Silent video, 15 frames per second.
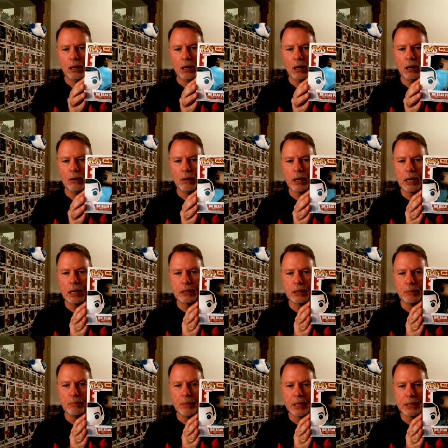Oh, I got the
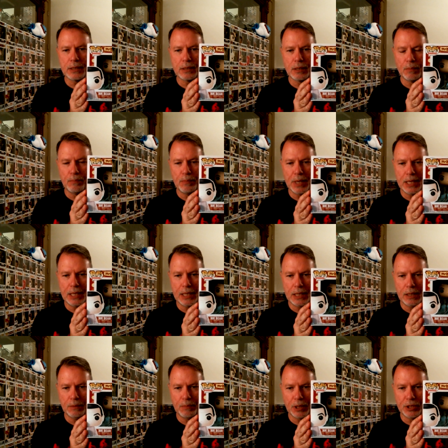Mr.
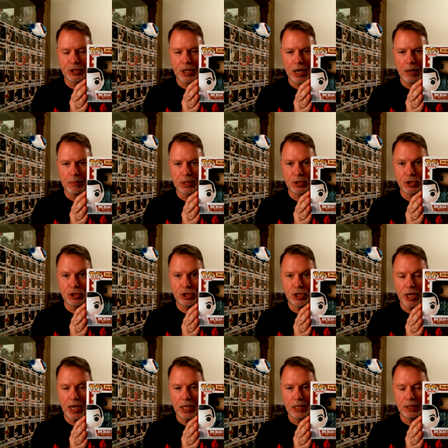Bean Pajamas
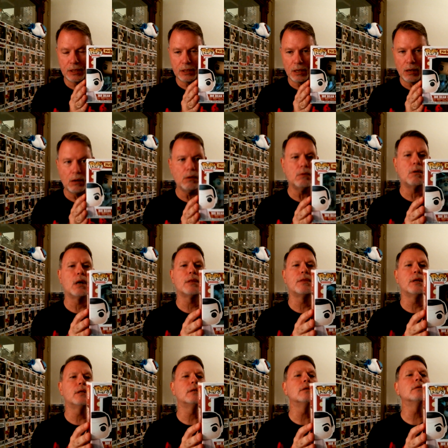Chase. Oh, I
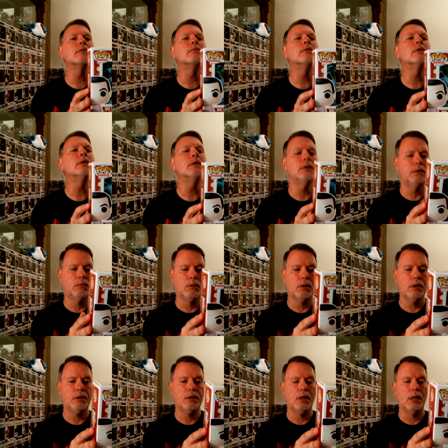think this one is
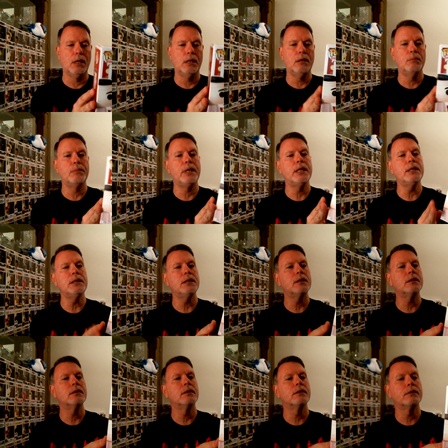worth a little
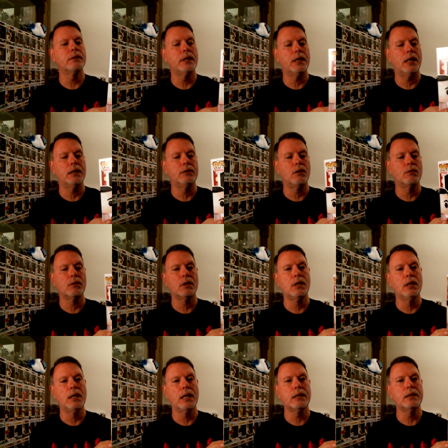bit. All right, I don't
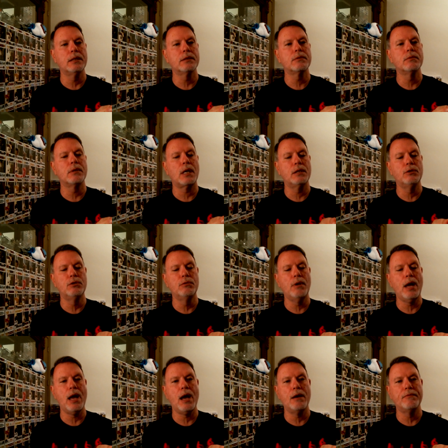collect this one. I do
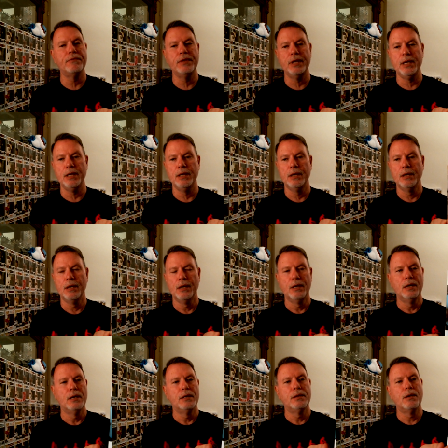have the
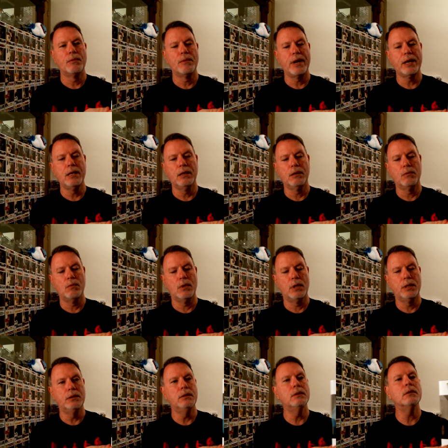the regular one.